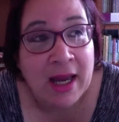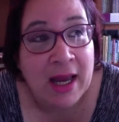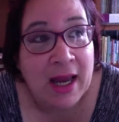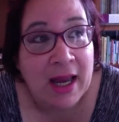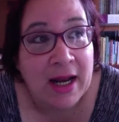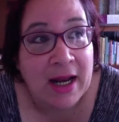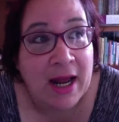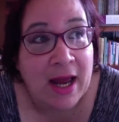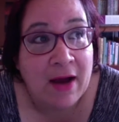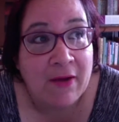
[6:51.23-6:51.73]

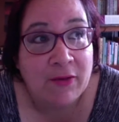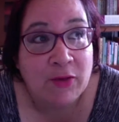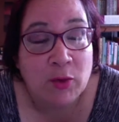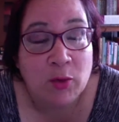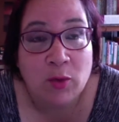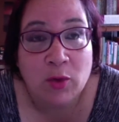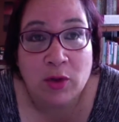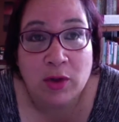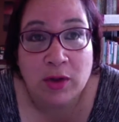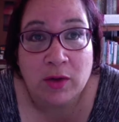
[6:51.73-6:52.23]
and have to
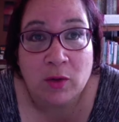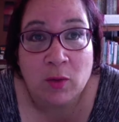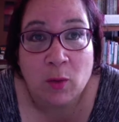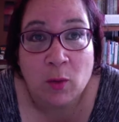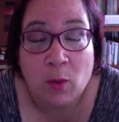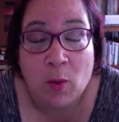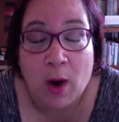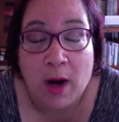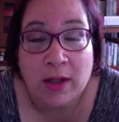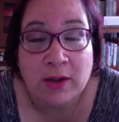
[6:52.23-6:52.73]
work
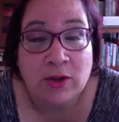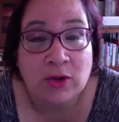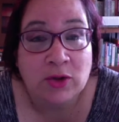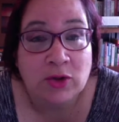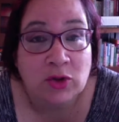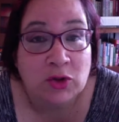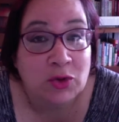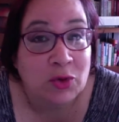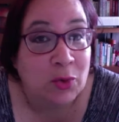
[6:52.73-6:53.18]
1